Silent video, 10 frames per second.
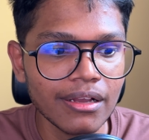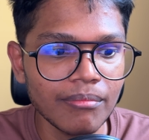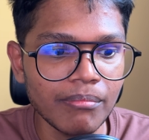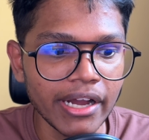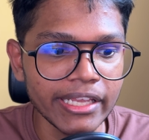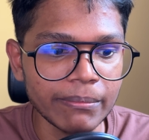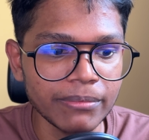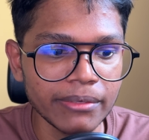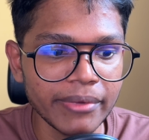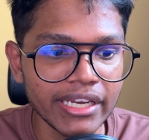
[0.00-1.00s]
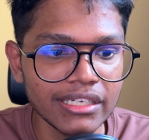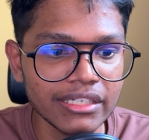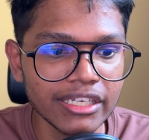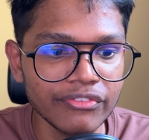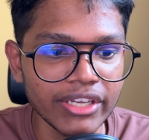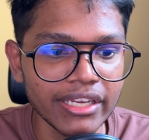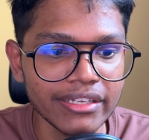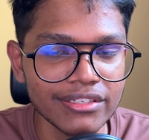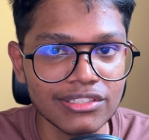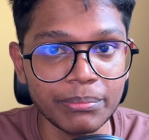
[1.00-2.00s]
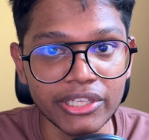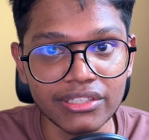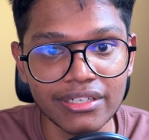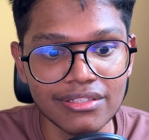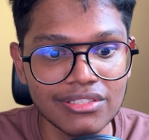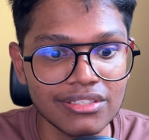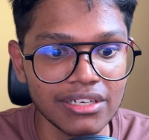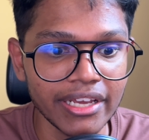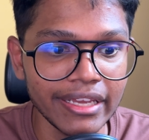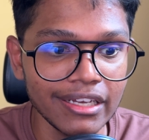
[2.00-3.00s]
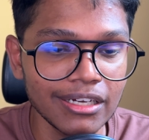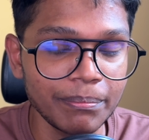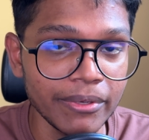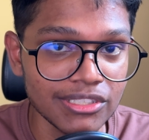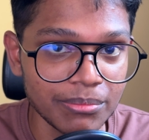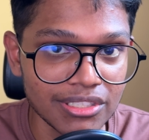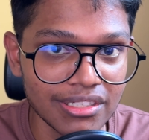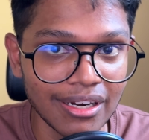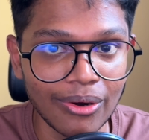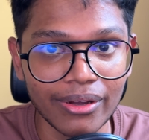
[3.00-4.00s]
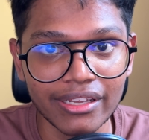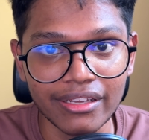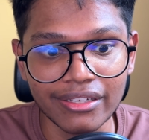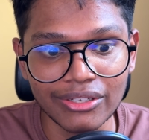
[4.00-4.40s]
by implementing various methods like pessimistic locking,